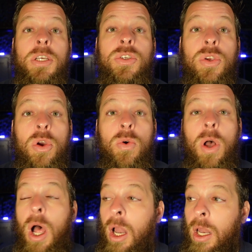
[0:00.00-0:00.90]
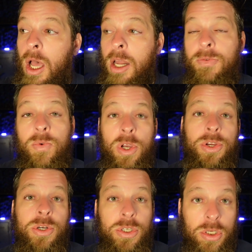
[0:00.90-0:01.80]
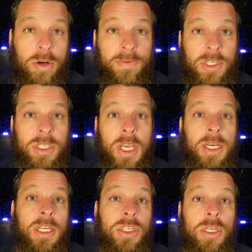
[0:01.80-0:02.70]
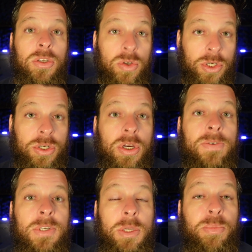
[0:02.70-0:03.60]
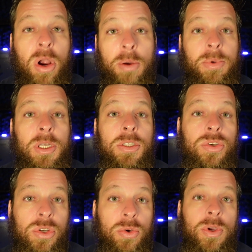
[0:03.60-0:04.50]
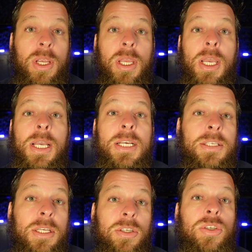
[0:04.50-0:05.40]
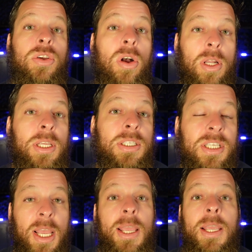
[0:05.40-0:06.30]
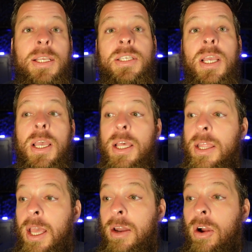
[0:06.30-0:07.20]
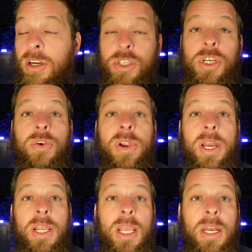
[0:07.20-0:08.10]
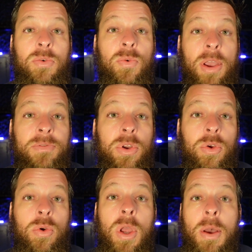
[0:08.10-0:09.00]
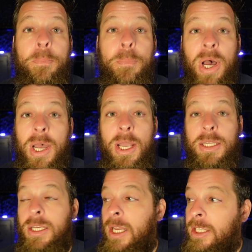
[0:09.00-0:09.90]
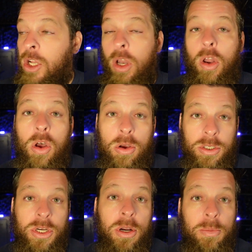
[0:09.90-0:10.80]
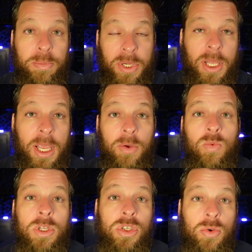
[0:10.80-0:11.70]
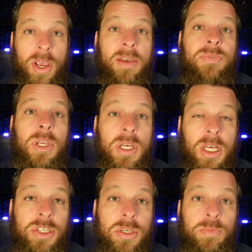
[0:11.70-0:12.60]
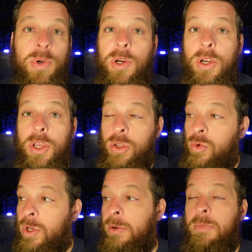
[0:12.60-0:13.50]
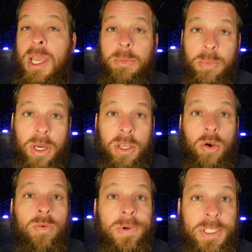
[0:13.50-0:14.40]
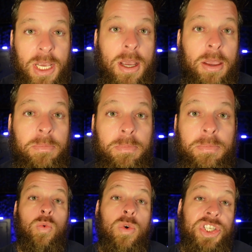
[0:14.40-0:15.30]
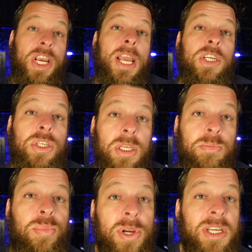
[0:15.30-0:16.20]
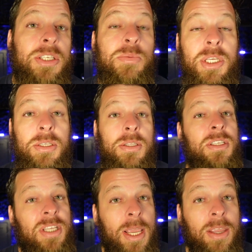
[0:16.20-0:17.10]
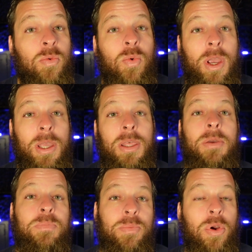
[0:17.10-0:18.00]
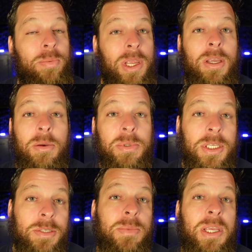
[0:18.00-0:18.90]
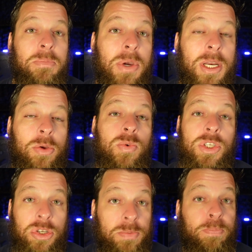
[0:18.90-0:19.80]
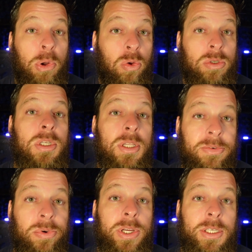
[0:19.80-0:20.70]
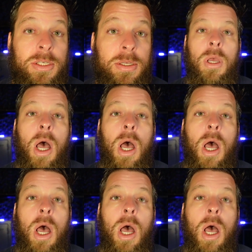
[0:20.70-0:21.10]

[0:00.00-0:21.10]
So a lot of what your service technicians or your service department is doing is installing tanks that aren't generating any revenue, but it's a long-term play. Once you have the customer, you can make money over time. Which actually brings me to the second way that propane companies make money, which is bulk deliveries.